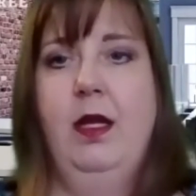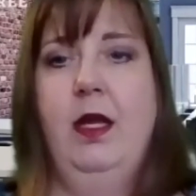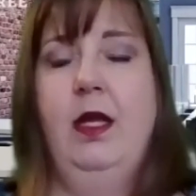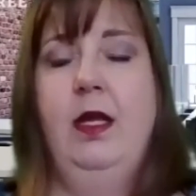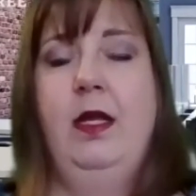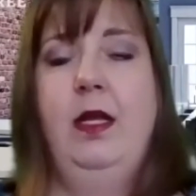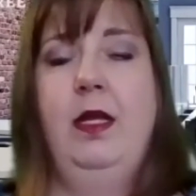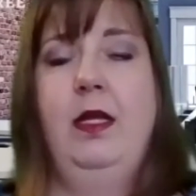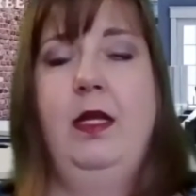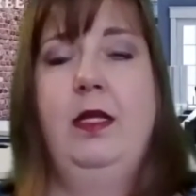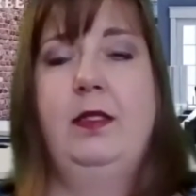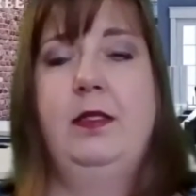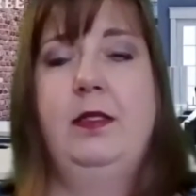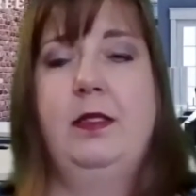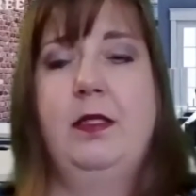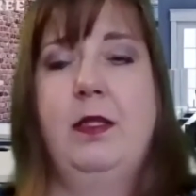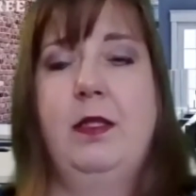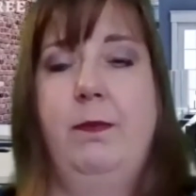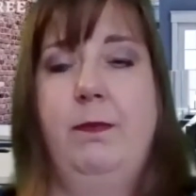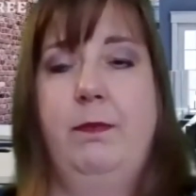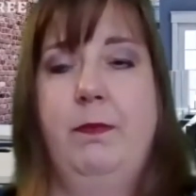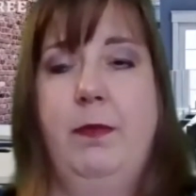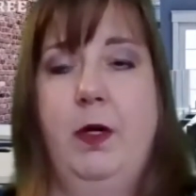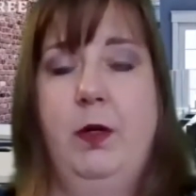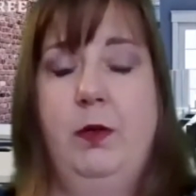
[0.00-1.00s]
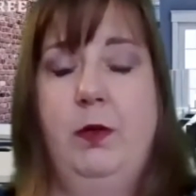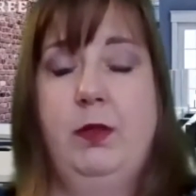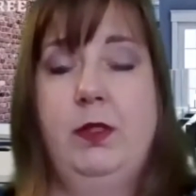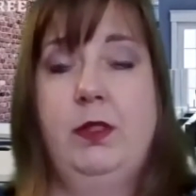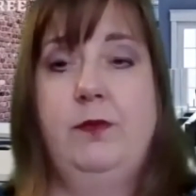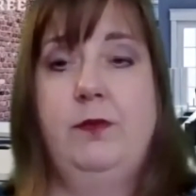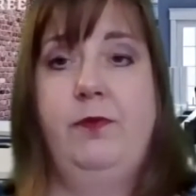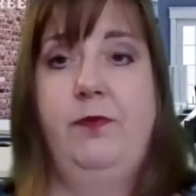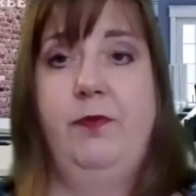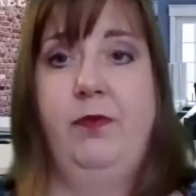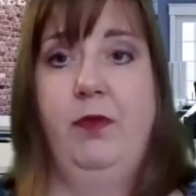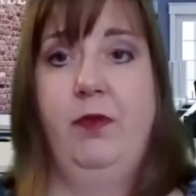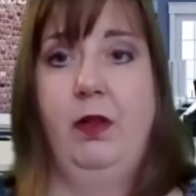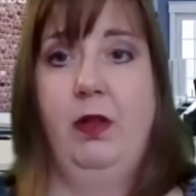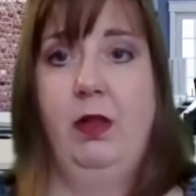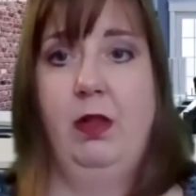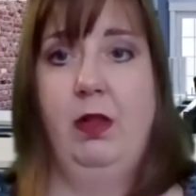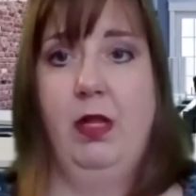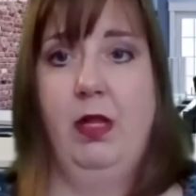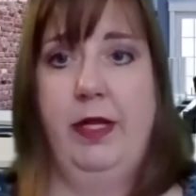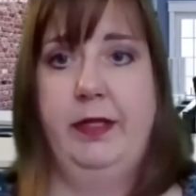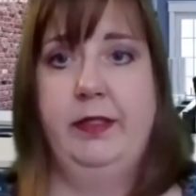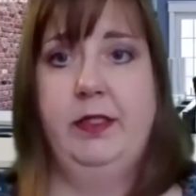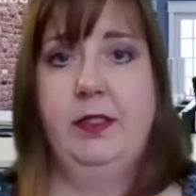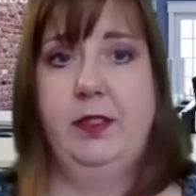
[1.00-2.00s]
And it is the most
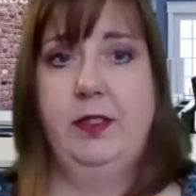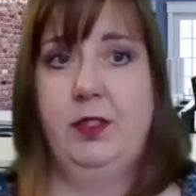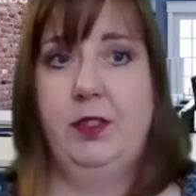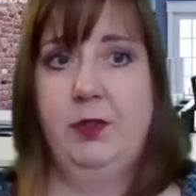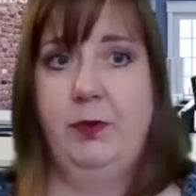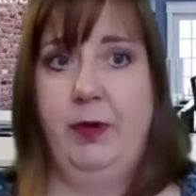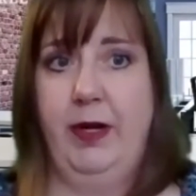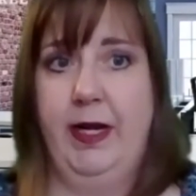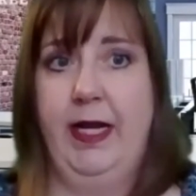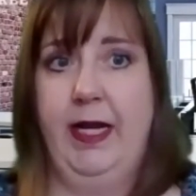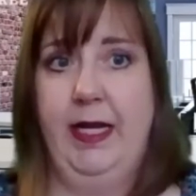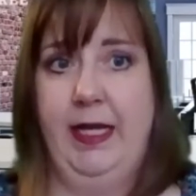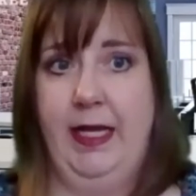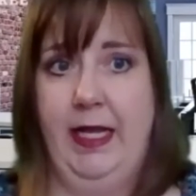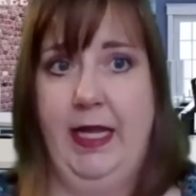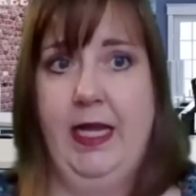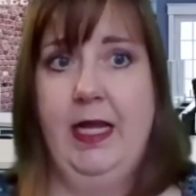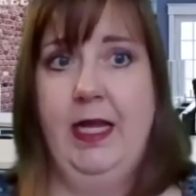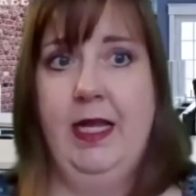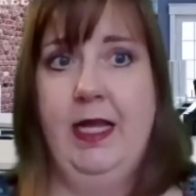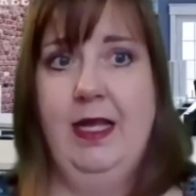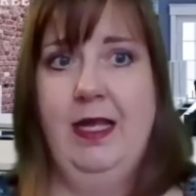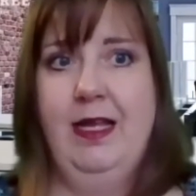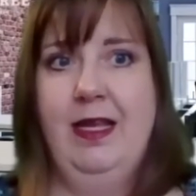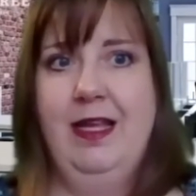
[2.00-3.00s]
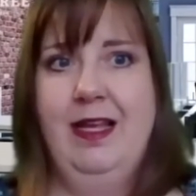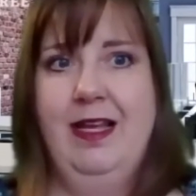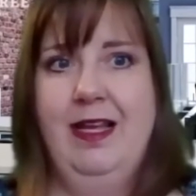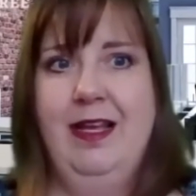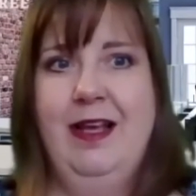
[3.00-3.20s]
frustrating